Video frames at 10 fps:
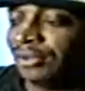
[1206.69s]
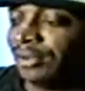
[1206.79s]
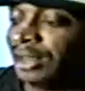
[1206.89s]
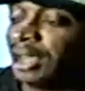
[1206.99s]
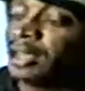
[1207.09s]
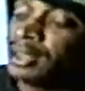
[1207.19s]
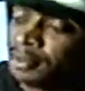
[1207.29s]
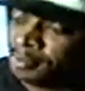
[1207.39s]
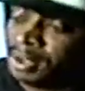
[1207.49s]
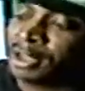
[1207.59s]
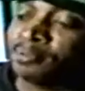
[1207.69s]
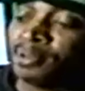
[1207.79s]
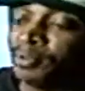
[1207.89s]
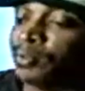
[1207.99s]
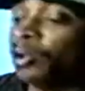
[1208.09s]
Is like making
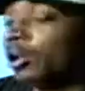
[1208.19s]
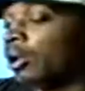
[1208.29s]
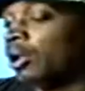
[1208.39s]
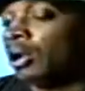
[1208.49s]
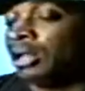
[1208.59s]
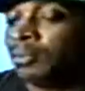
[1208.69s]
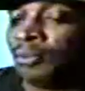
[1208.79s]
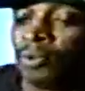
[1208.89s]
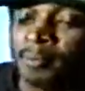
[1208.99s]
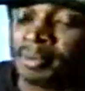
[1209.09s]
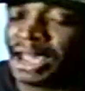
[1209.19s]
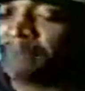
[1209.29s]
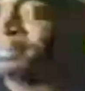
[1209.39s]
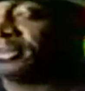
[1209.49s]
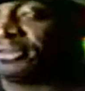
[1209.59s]
people are are there more black
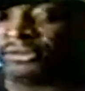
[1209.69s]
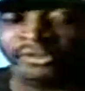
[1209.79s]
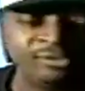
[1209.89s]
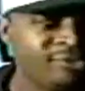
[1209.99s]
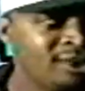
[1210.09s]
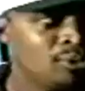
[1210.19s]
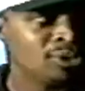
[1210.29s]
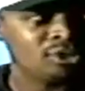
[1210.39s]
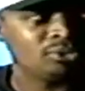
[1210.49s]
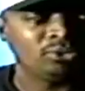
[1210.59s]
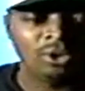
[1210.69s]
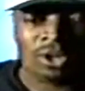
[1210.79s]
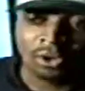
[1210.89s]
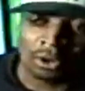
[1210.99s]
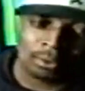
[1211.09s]
businesses flowing through,
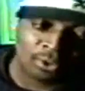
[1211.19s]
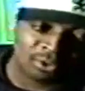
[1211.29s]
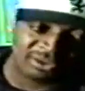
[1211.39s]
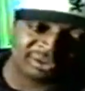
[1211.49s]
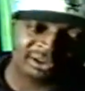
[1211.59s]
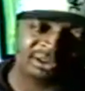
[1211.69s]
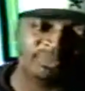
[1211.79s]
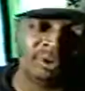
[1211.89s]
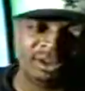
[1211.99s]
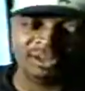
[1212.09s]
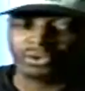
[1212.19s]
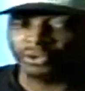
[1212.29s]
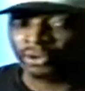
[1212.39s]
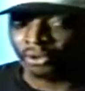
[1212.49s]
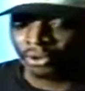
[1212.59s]
or more city monies or,
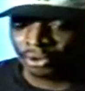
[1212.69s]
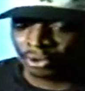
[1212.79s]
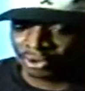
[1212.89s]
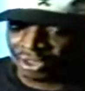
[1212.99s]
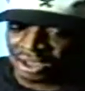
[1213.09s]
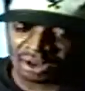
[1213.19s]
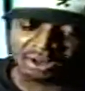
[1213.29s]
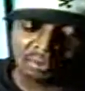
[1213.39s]
or, or county